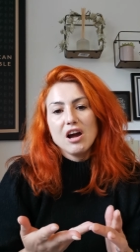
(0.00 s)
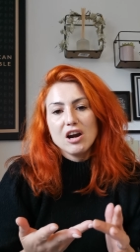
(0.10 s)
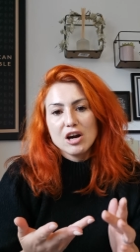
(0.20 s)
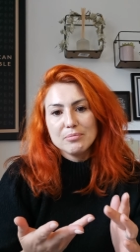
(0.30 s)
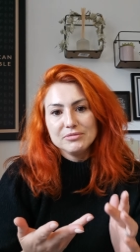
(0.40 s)

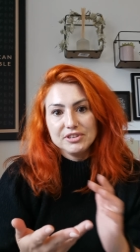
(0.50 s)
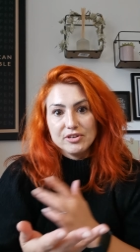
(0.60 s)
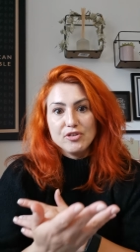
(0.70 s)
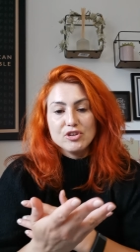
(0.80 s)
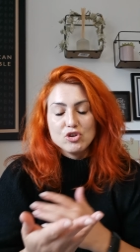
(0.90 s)
arms
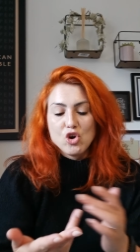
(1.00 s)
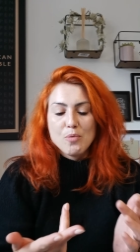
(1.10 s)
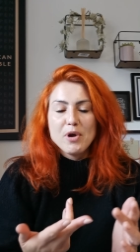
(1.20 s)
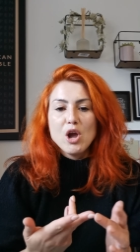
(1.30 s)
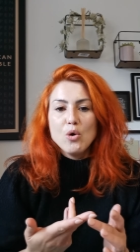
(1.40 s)
around the
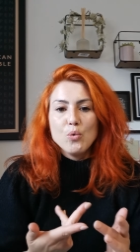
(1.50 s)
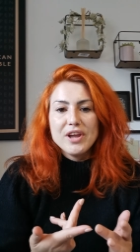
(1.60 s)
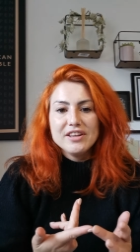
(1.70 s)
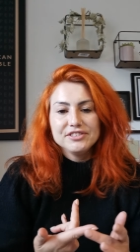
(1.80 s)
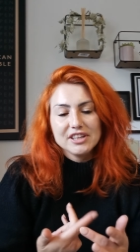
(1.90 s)
top,
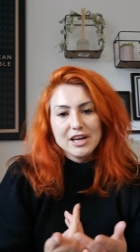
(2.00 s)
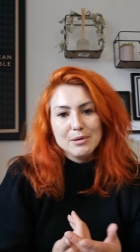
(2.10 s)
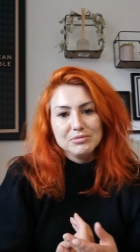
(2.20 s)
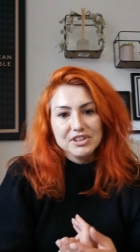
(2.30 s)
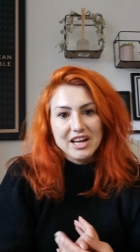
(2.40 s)
waist,
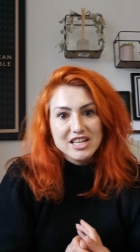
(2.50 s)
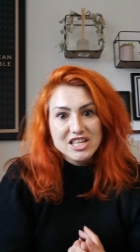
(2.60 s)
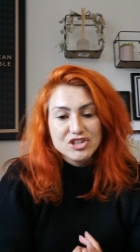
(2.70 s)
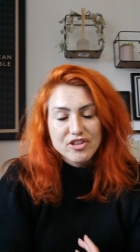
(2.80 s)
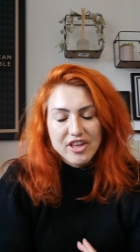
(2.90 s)
hips, and
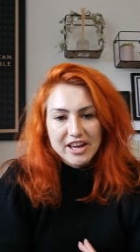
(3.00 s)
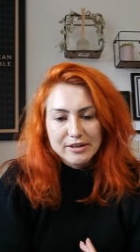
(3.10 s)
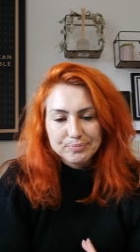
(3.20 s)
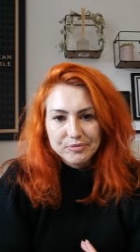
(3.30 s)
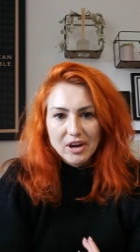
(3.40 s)
each
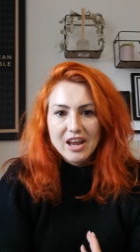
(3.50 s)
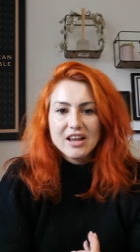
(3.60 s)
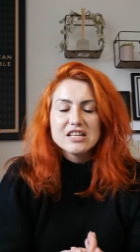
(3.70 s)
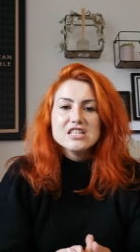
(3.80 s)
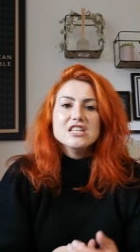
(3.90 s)
thigh.
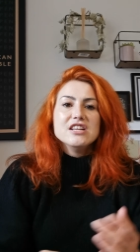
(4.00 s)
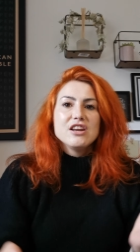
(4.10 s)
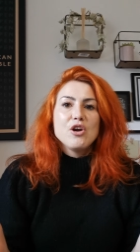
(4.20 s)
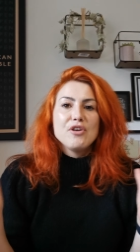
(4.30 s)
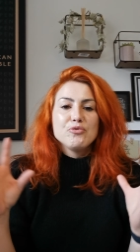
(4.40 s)
Okay,
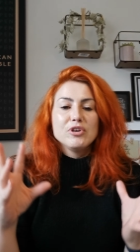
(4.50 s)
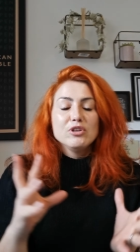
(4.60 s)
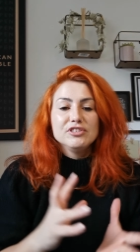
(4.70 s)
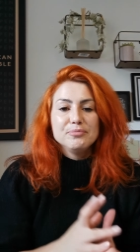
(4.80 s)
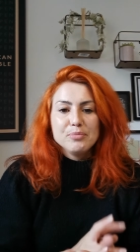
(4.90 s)
now if we're
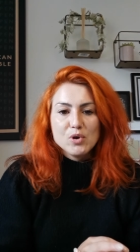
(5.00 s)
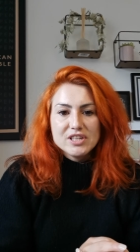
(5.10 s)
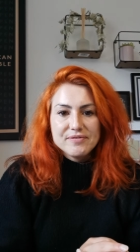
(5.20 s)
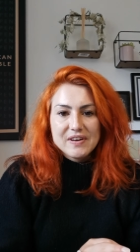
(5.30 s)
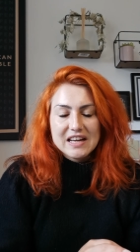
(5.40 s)
losing
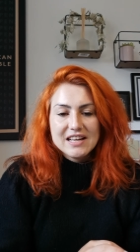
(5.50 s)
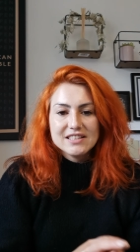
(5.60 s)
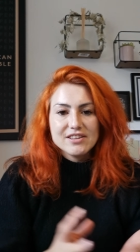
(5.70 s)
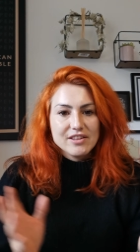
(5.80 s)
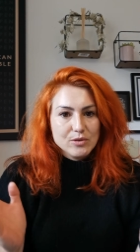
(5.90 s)
body
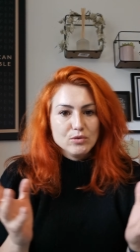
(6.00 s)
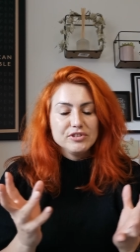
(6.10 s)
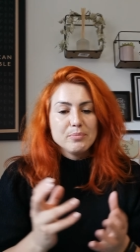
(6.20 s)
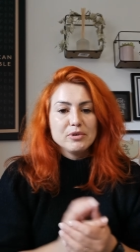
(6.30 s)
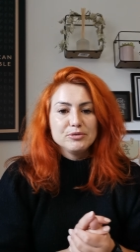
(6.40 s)
fat,
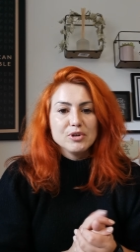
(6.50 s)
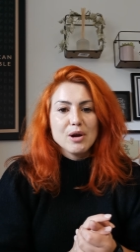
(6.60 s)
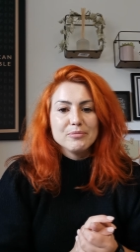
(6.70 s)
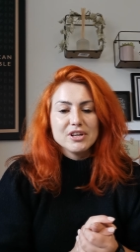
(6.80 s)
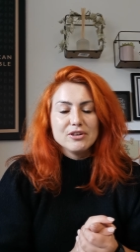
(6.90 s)
those numbers will
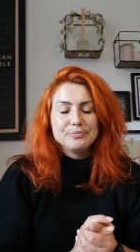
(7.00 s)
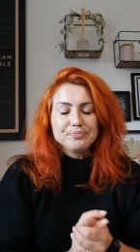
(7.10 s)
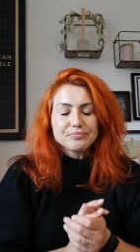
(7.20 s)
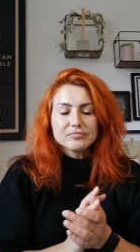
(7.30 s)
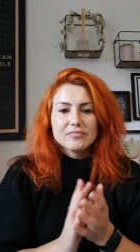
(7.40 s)
come
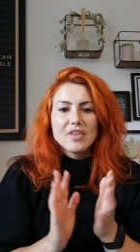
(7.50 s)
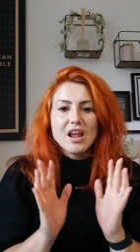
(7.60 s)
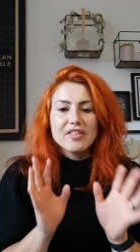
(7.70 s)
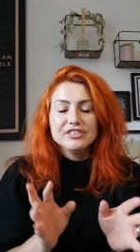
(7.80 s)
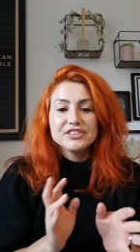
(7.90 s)
down.
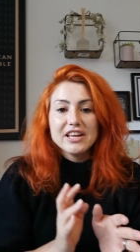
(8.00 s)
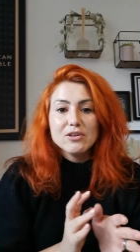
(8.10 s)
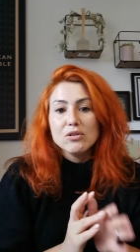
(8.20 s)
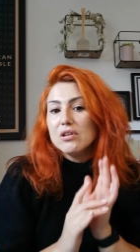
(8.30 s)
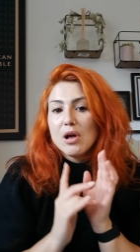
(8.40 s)
The
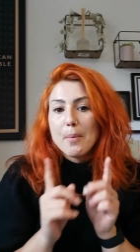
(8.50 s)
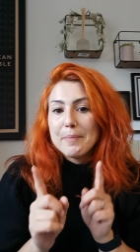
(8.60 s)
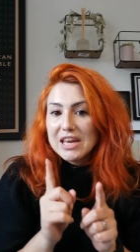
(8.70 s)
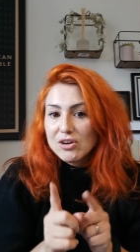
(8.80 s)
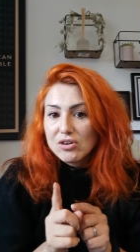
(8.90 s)
scale
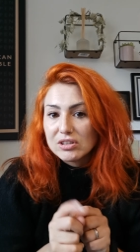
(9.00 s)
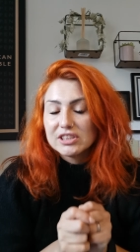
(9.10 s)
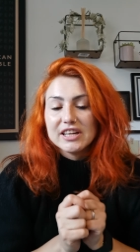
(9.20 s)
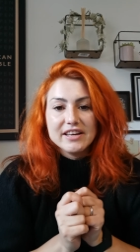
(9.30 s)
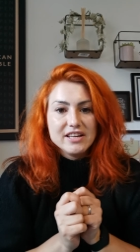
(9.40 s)
may
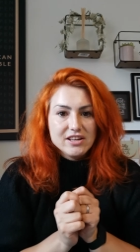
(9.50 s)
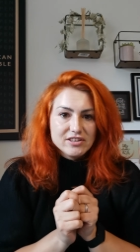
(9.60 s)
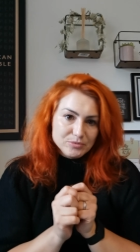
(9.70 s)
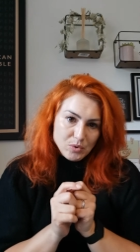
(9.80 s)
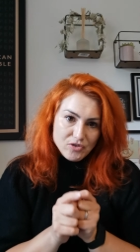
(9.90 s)
not, and
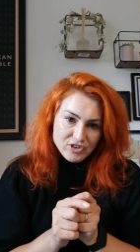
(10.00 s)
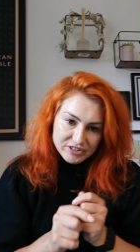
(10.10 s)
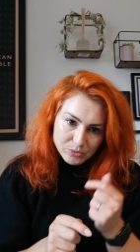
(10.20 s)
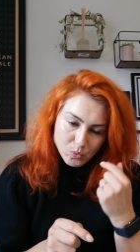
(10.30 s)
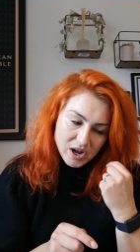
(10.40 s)
here is one
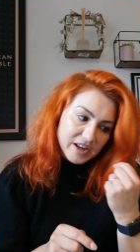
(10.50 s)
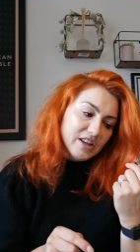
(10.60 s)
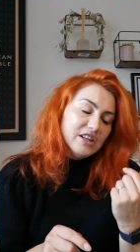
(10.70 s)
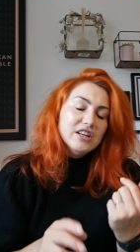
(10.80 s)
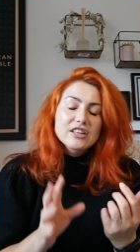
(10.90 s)
reason
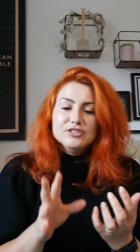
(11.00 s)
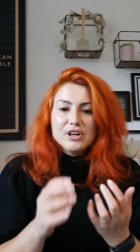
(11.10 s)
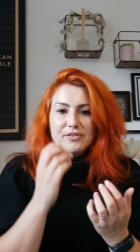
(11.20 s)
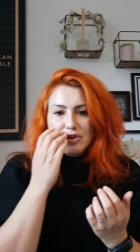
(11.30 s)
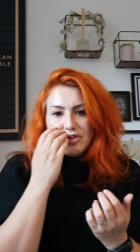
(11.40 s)
why.
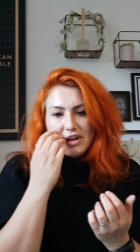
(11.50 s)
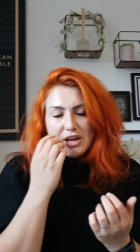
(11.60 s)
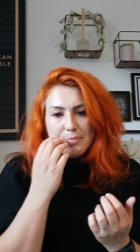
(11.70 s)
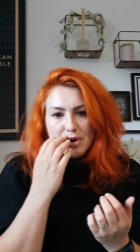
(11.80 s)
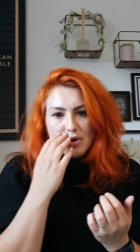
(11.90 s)
So if you
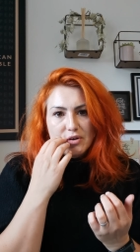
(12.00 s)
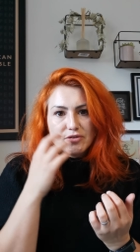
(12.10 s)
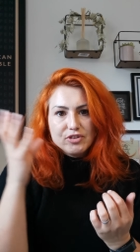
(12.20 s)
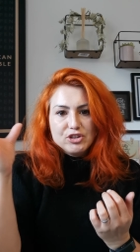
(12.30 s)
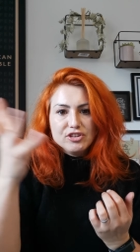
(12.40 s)
think about
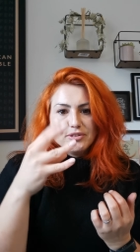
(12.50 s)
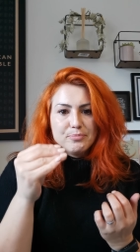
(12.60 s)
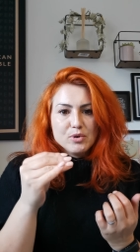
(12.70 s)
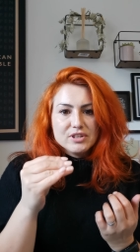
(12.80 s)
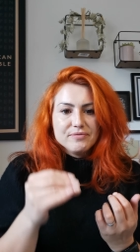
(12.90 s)

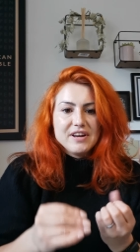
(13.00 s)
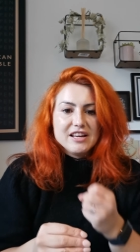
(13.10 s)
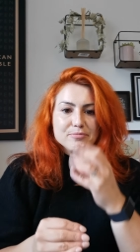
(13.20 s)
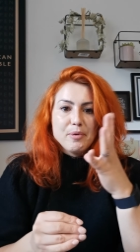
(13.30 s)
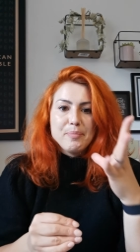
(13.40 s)
reducing body
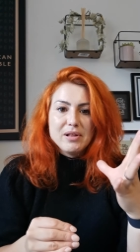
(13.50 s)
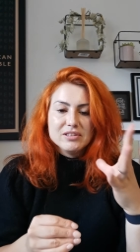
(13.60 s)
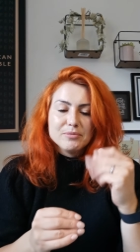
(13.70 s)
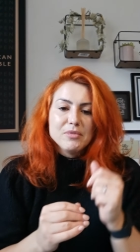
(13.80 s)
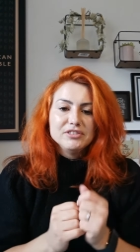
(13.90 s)
fat but
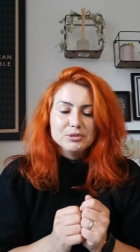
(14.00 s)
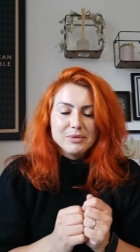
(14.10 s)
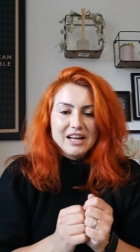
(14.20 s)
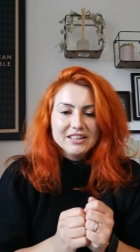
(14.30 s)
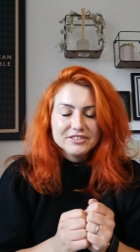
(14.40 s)
building
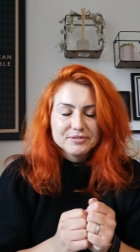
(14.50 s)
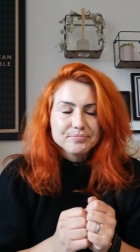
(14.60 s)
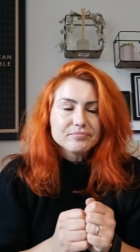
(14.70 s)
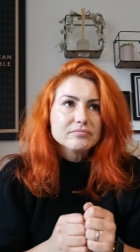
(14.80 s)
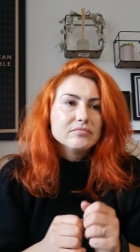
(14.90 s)
muscle mass,